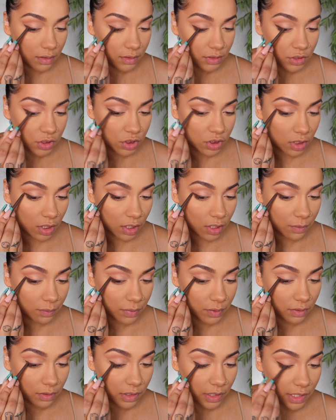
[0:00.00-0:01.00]

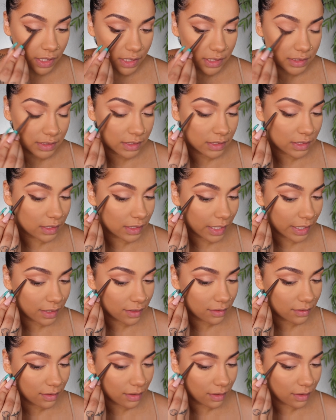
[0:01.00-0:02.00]
sharp and crazy, like,
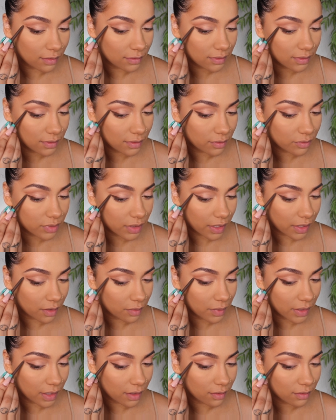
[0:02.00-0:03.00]
you know what I'm talking
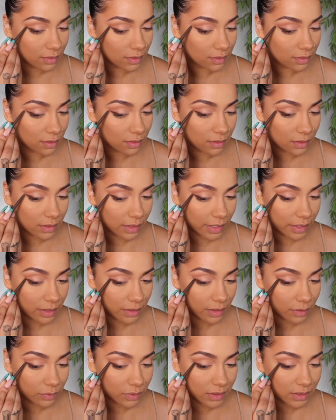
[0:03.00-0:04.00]
about. You know the liner
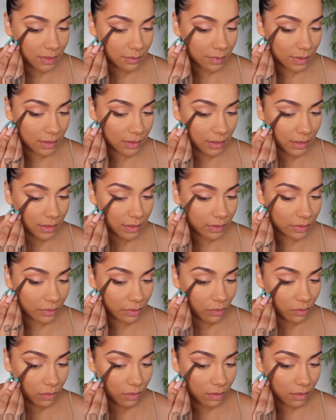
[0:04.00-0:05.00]
that we typically do.